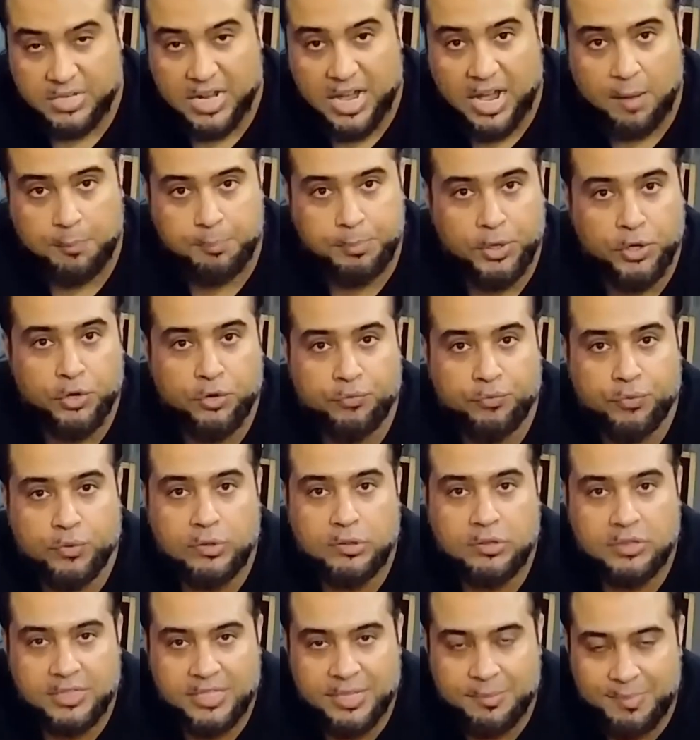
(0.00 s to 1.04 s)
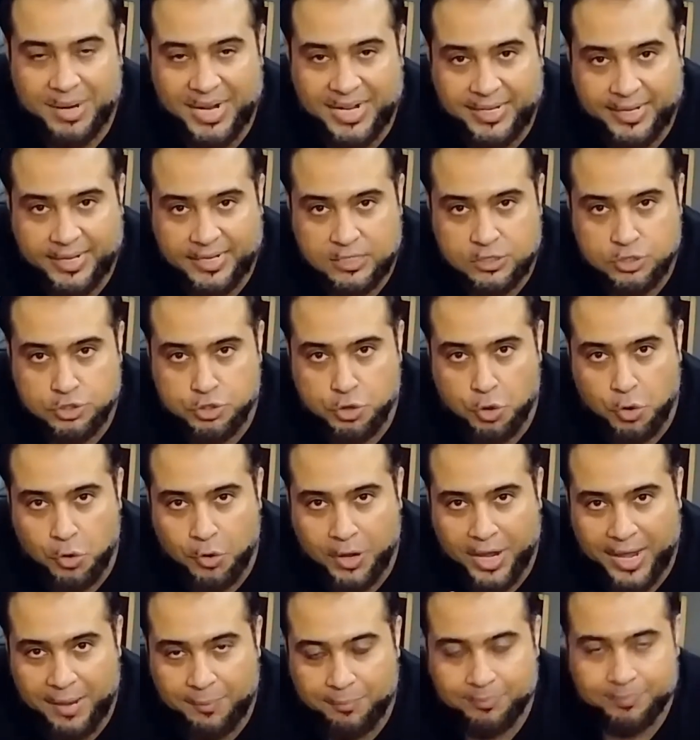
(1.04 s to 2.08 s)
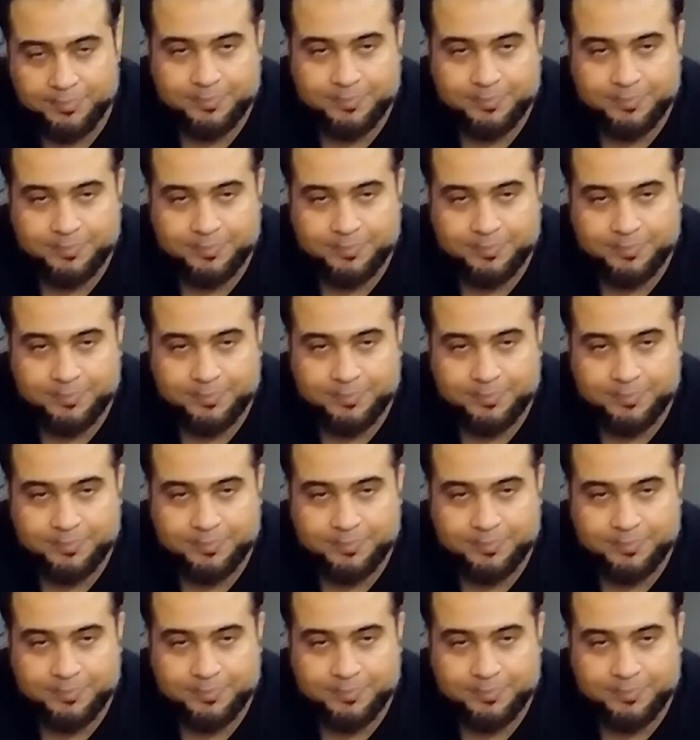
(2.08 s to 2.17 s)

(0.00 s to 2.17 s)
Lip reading: a beautiful thematic solo game.